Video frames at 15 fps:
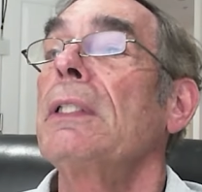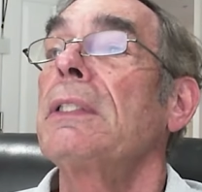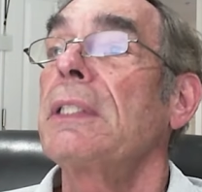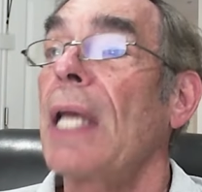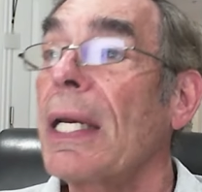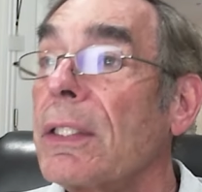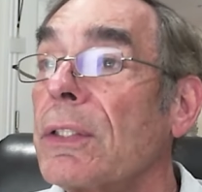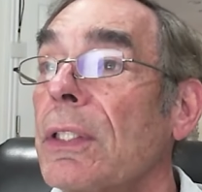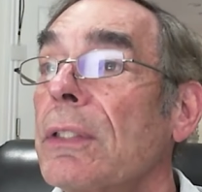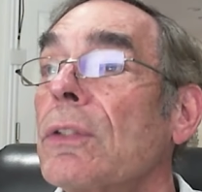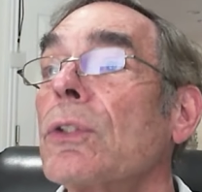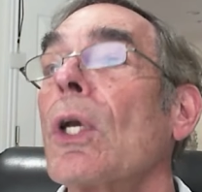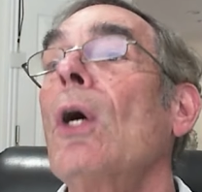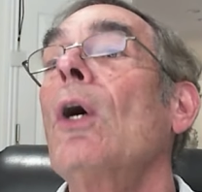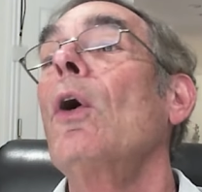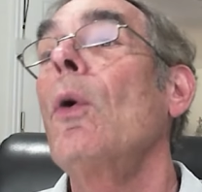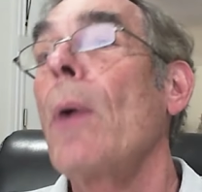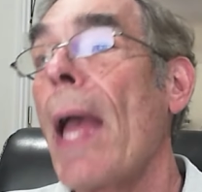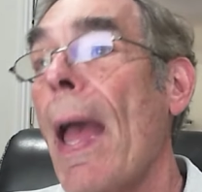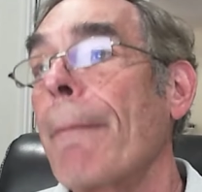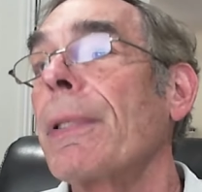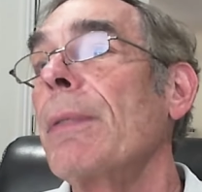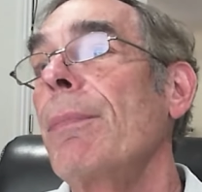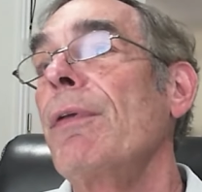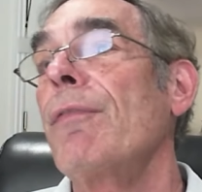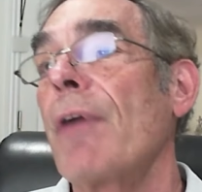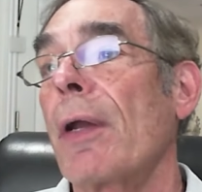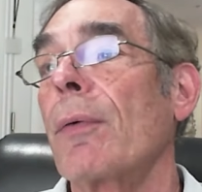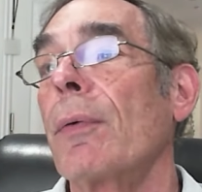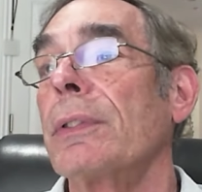Texans who happen to be
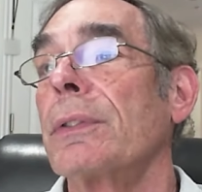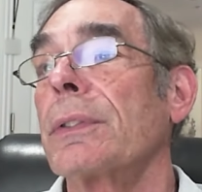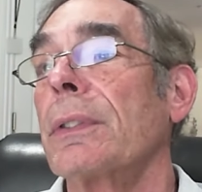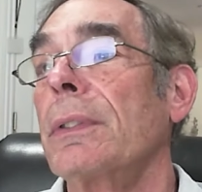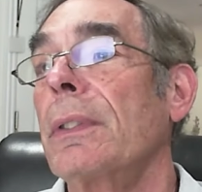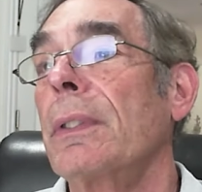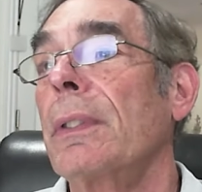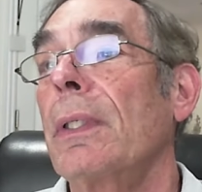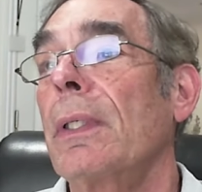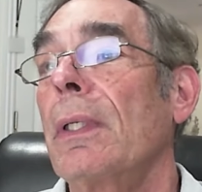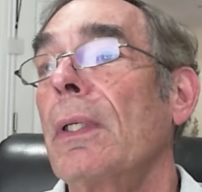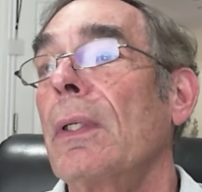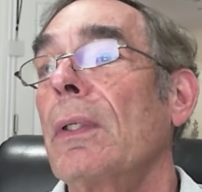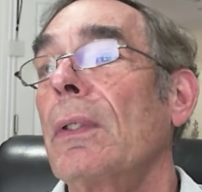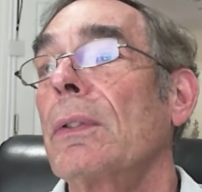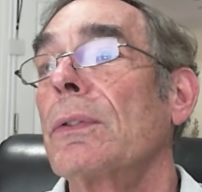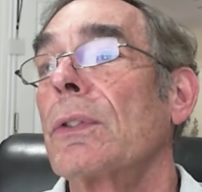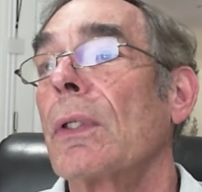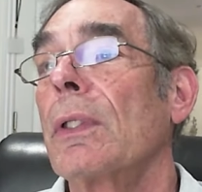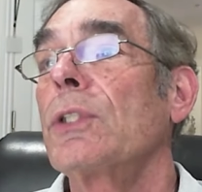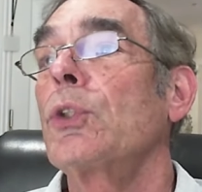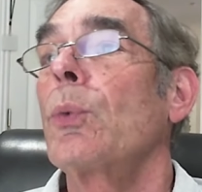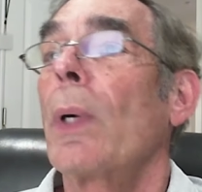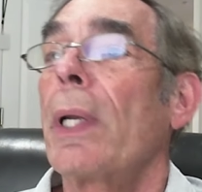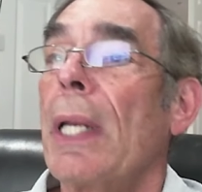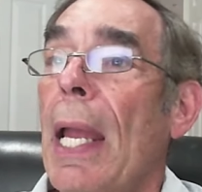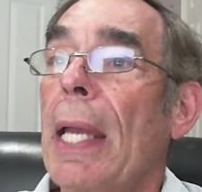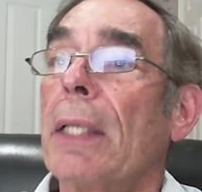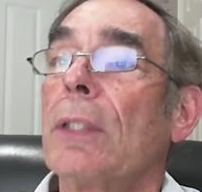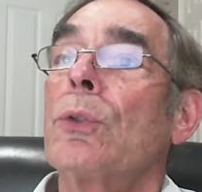veterans. So this is what
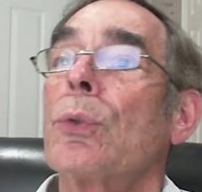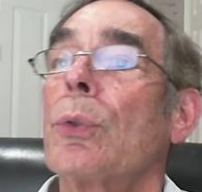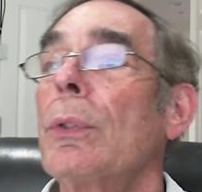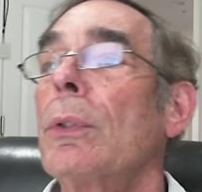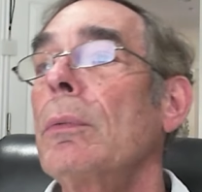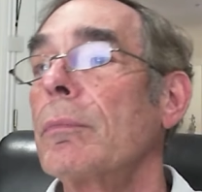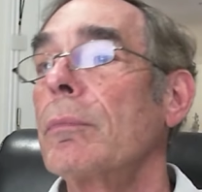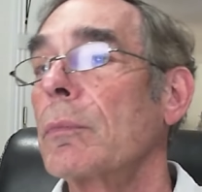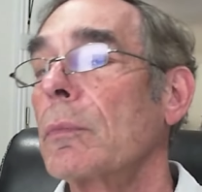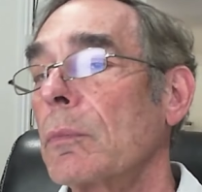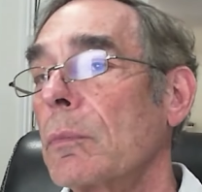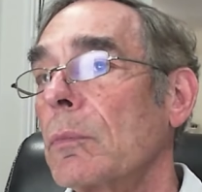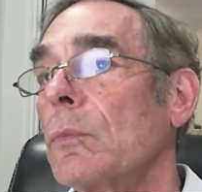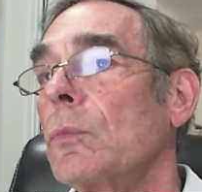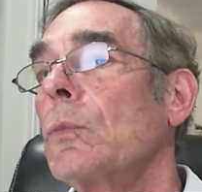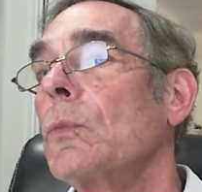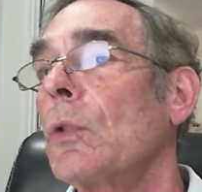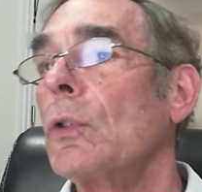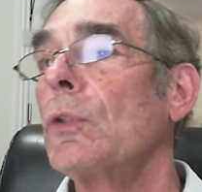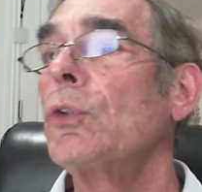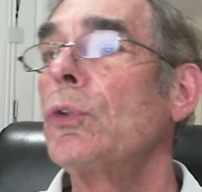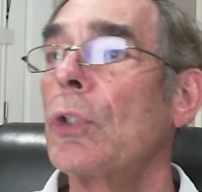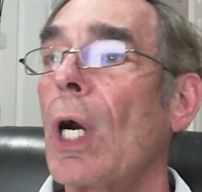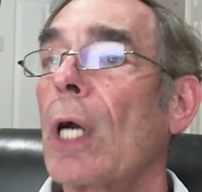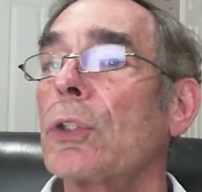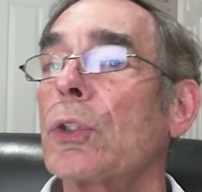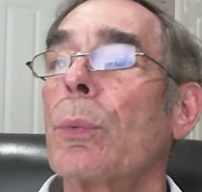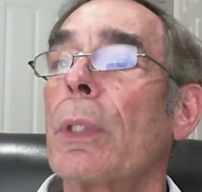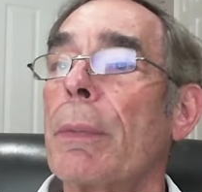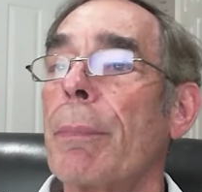Andrew,
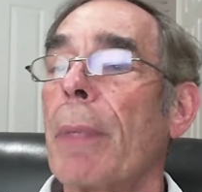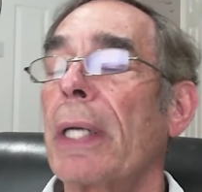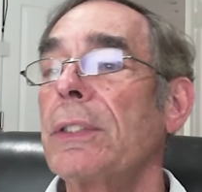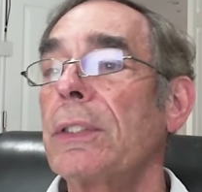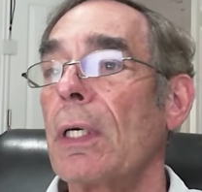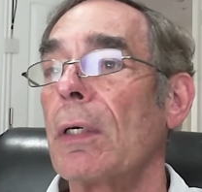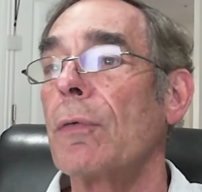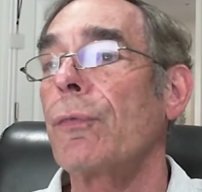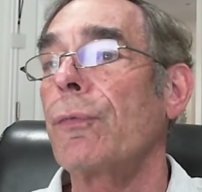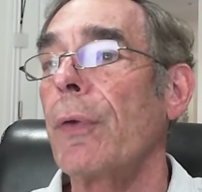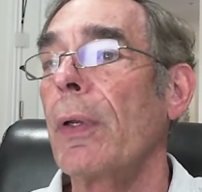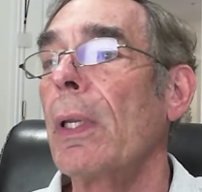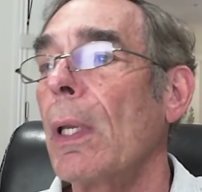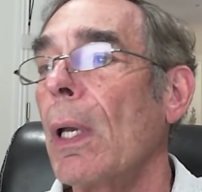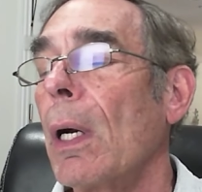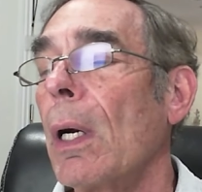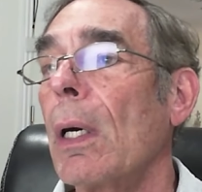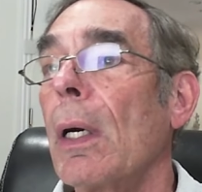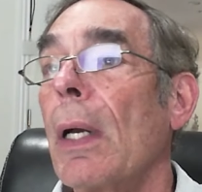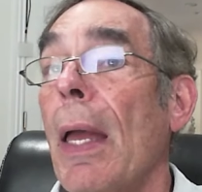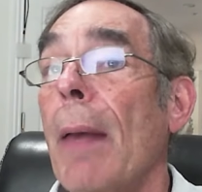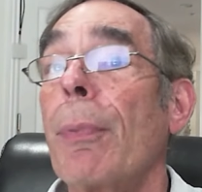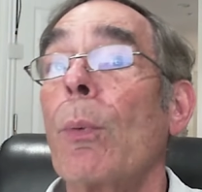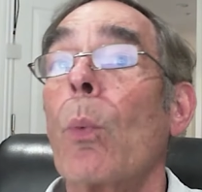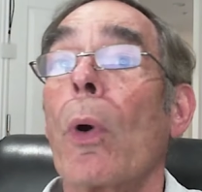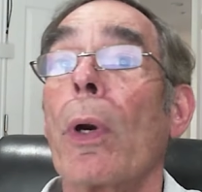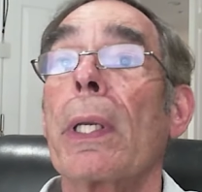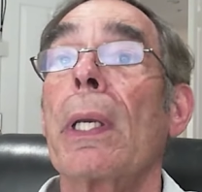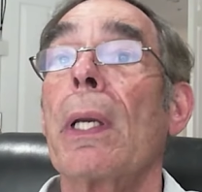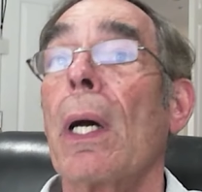Joshua, and myself have been
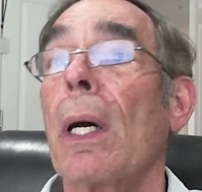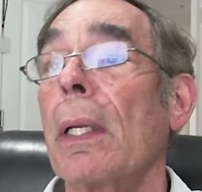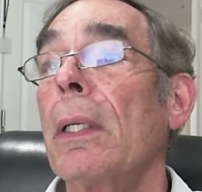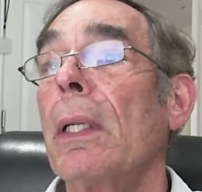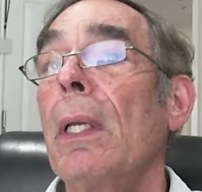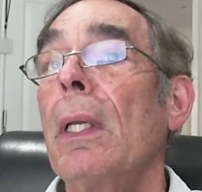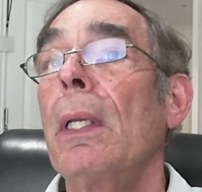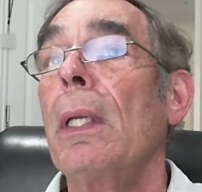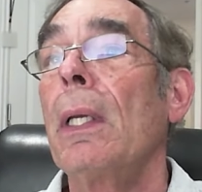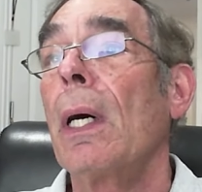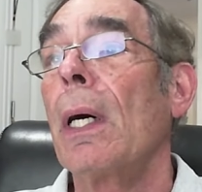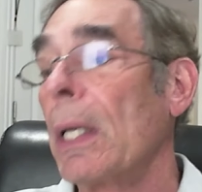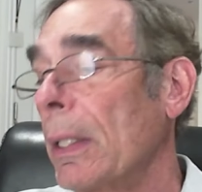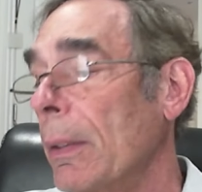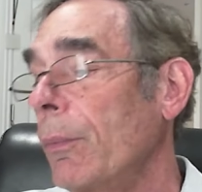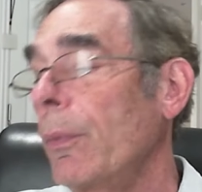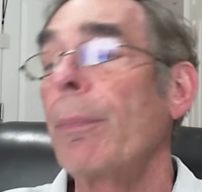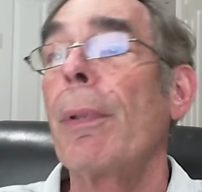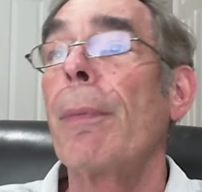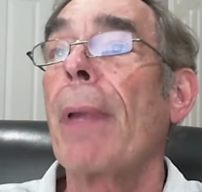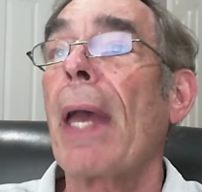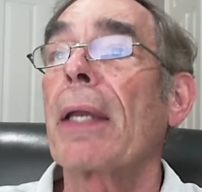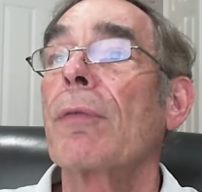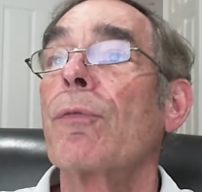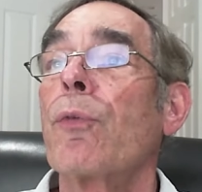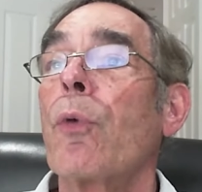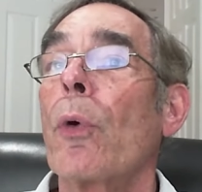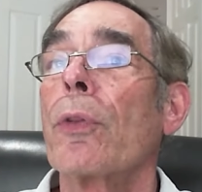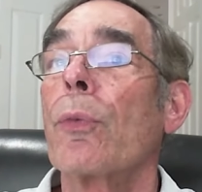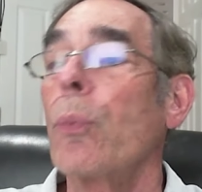working on. We've been back and
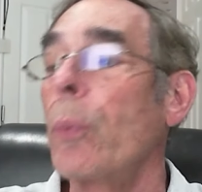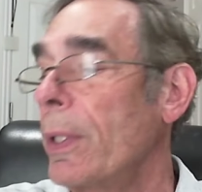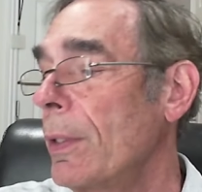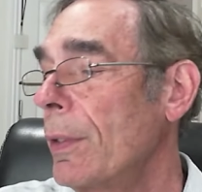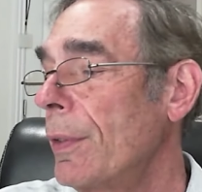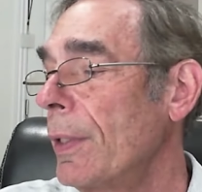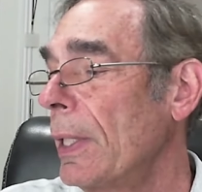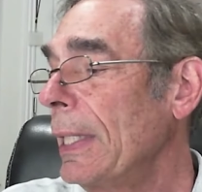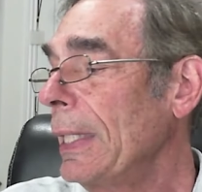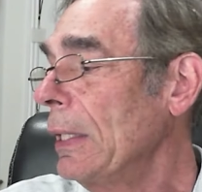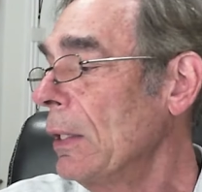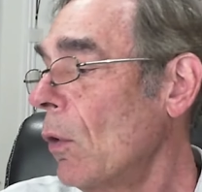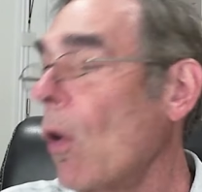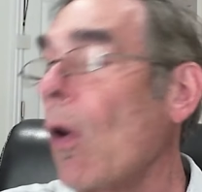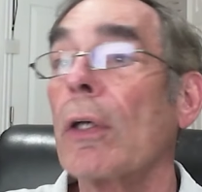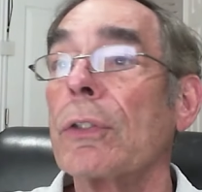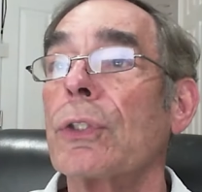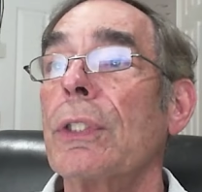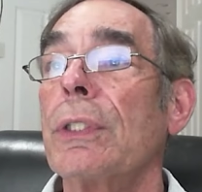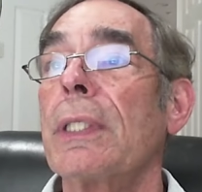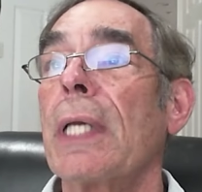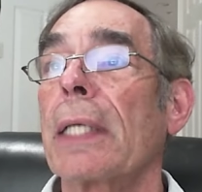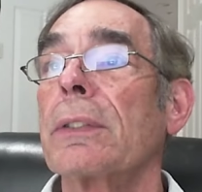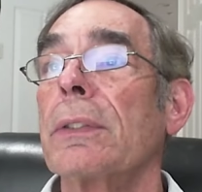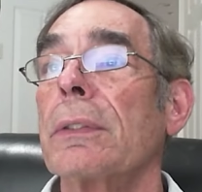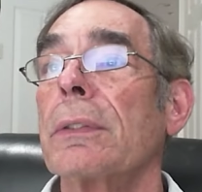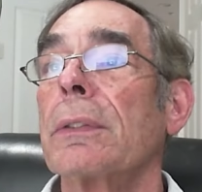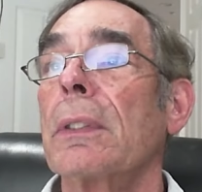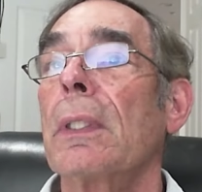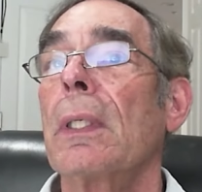forth with in Austin,
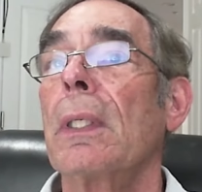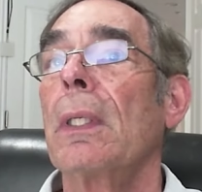Texas.